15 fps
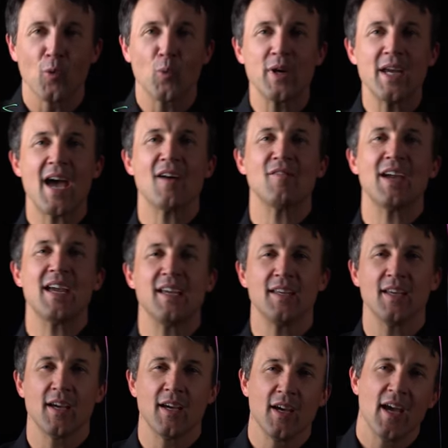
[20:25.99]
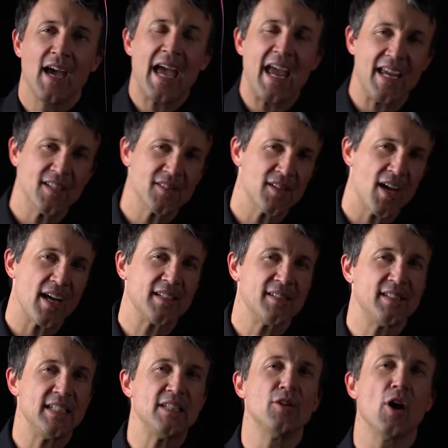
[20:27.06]
We have a
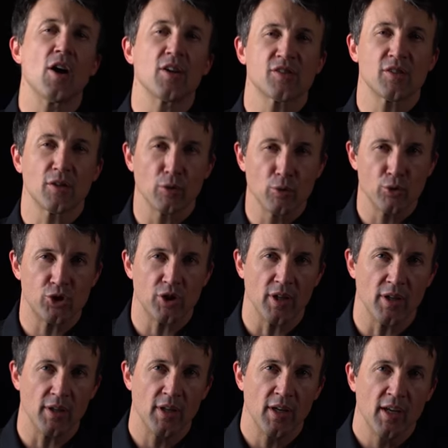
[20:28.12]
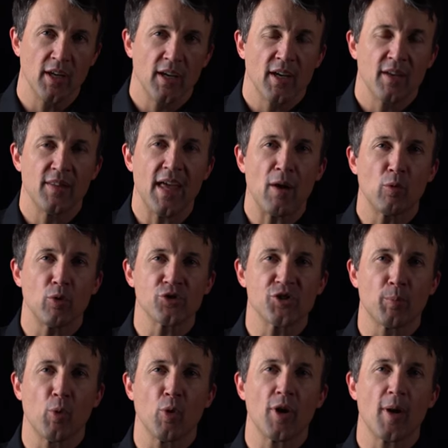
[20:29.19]
anti-DDoS solution that will
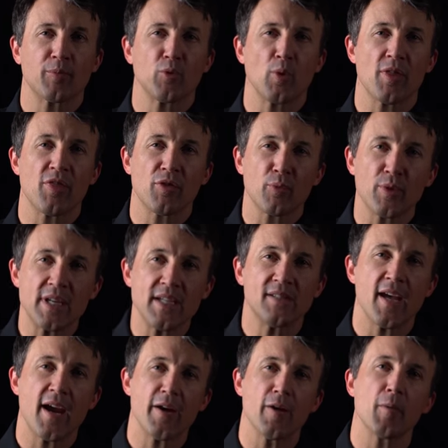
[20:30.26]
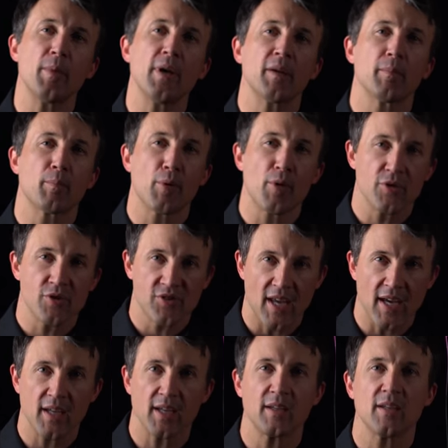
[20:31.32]
support up to a three terabit per
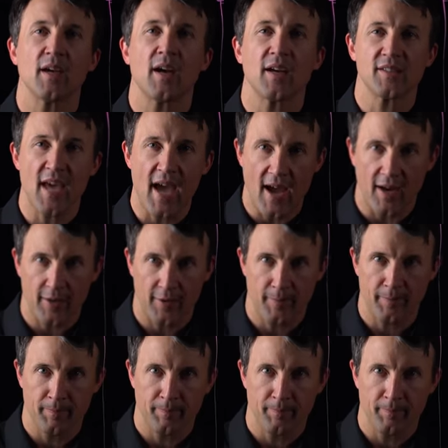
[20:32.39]
second attack.